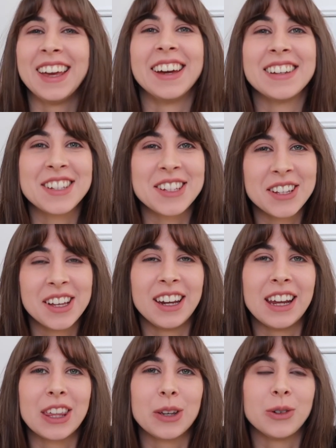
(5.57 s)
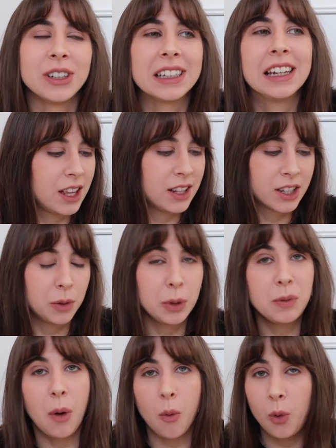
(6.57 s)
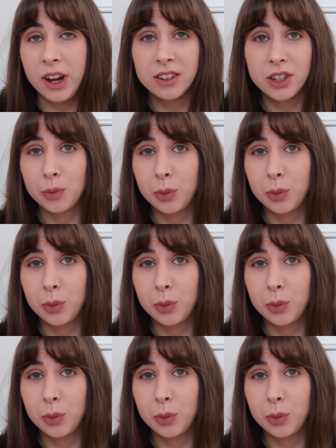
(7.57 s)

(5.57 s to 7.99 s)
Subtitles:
Yes, another one. It's going to be my winter